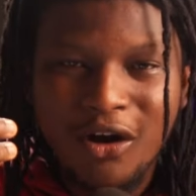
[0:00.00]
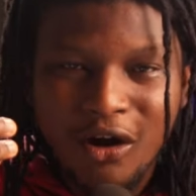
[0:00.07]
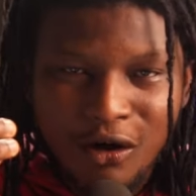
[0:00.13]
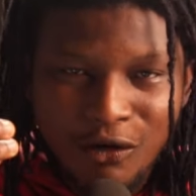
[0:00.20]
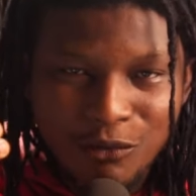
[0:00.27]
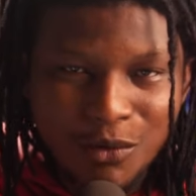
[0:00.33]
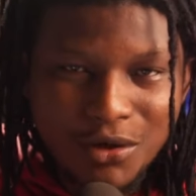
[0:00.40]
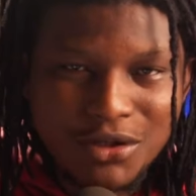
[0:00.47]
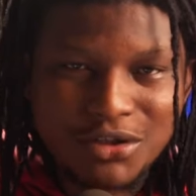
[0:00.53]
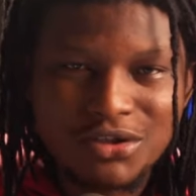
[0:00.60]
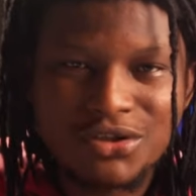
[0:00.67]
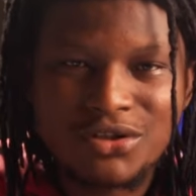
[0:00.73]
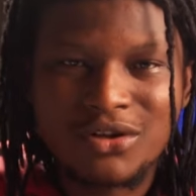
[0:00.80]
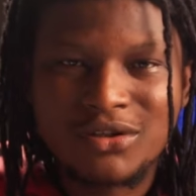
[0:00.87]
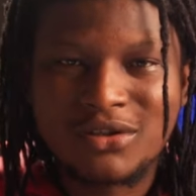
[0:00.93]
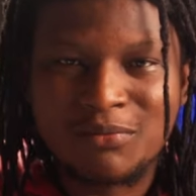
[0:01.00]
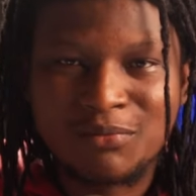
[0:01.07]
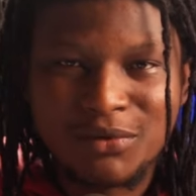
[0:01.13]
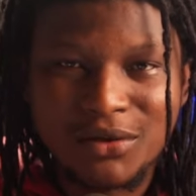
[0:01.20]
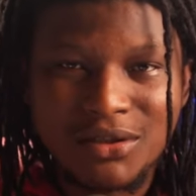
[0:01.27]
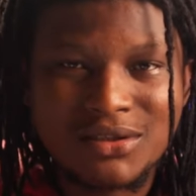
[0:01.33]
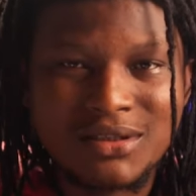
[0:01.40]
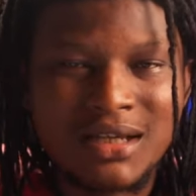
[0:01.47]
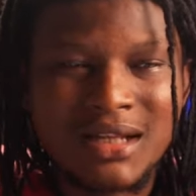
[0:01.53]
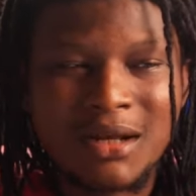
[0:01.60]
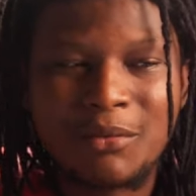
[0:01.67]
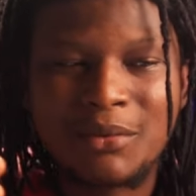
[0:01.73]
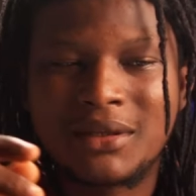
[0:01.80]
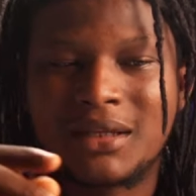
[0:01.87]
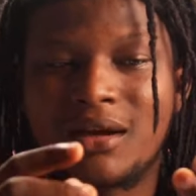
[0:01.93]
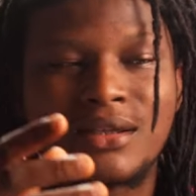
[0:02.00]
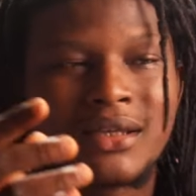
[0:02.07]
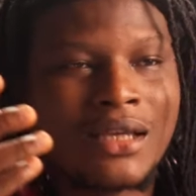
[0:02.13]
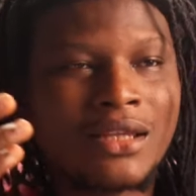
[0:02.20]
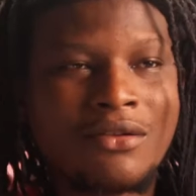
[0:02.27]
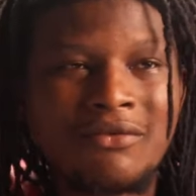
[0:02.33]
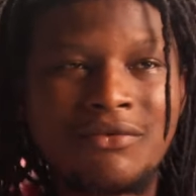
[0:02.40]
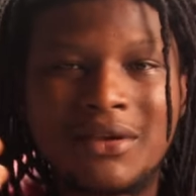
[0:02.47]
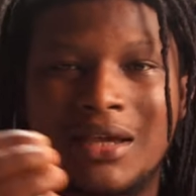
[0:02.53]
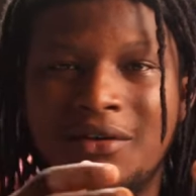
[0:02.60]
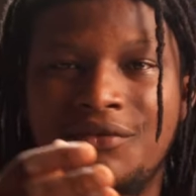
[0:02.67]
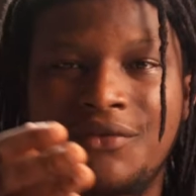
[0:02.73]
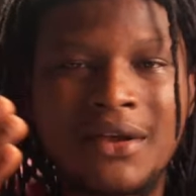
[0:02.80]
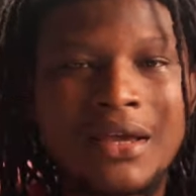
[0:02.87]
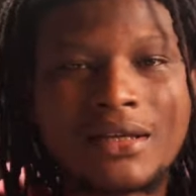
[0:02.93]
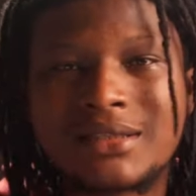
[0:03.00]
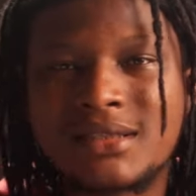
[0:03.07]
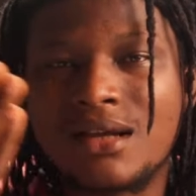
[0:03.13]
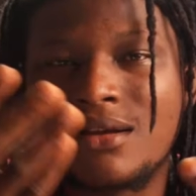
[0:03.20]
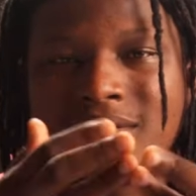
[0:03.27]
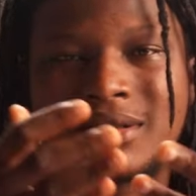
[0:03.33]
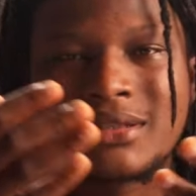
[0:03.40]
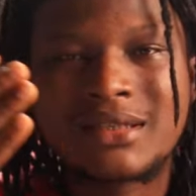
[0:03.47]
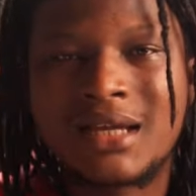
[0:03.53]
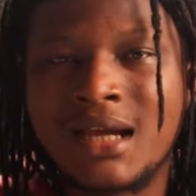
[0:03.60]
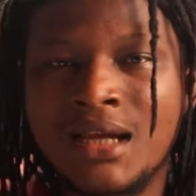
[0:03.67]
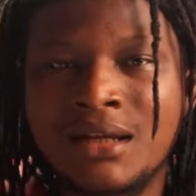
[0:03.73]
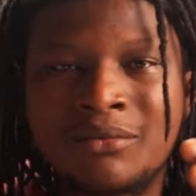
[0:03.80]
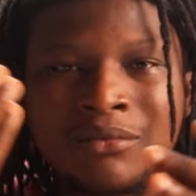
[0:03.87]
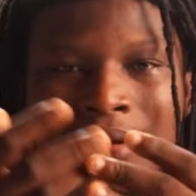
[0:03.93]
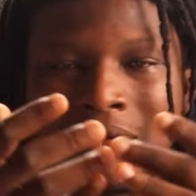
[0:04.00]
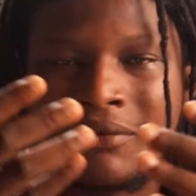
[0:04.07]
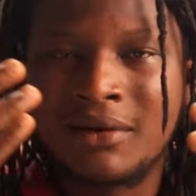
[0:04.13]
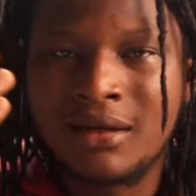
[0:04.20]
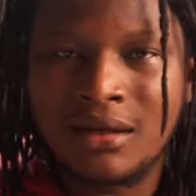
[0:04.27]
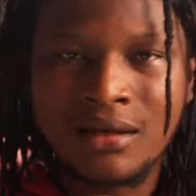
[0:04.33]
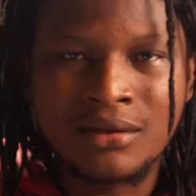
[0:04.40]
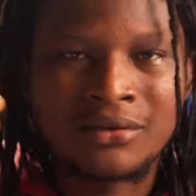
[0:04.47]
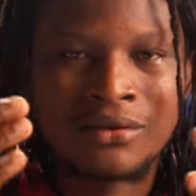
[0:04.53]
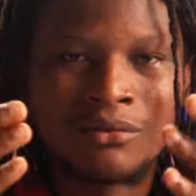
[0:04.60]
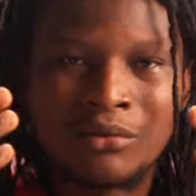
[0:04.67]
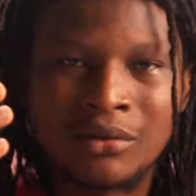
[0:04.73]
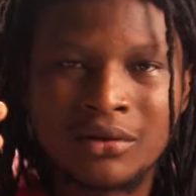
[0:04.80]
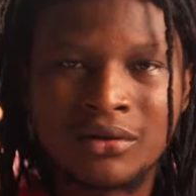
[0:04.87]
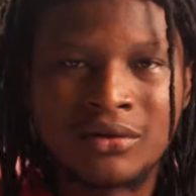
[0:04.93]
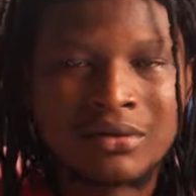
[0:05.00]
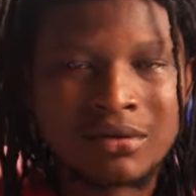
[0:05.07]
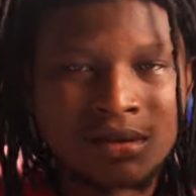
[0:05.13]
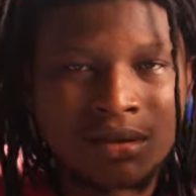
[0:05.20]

of what you shot, putting together without any VFX, sound design, whatever, and whatnot,